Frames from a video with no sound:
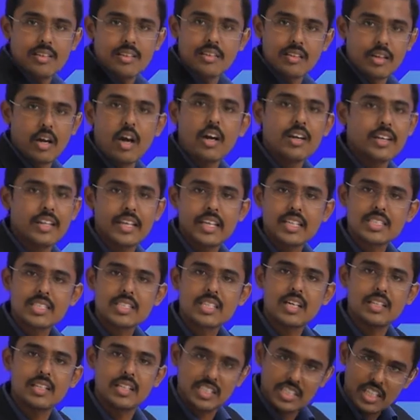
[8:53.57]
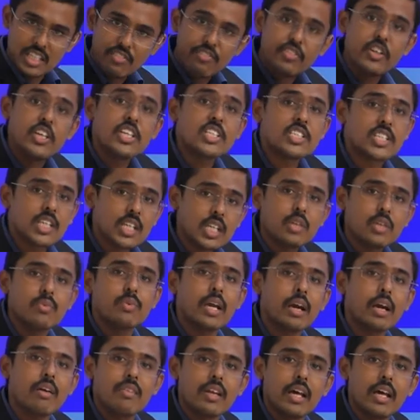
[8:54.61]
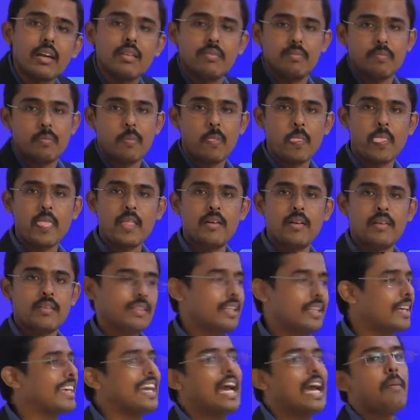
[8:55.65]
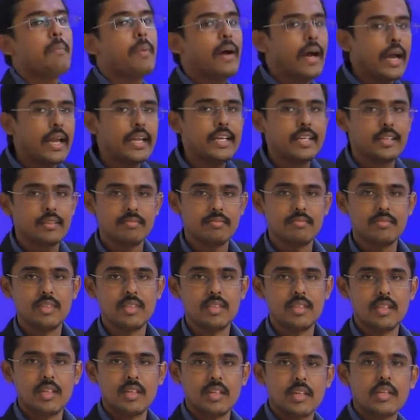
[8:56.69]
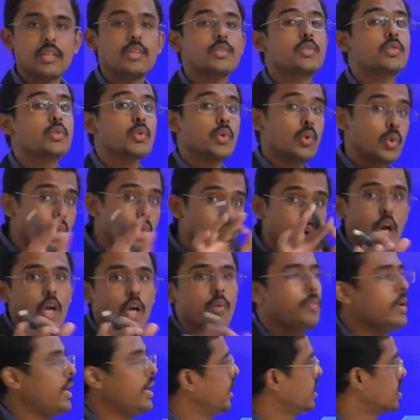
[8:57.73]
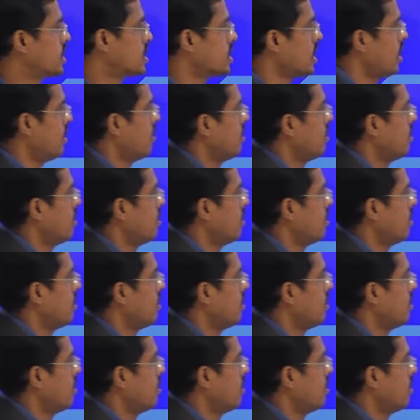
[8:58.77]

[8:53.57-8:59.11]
Not extra, the sufficient we have done. The cap height. It should not be extra.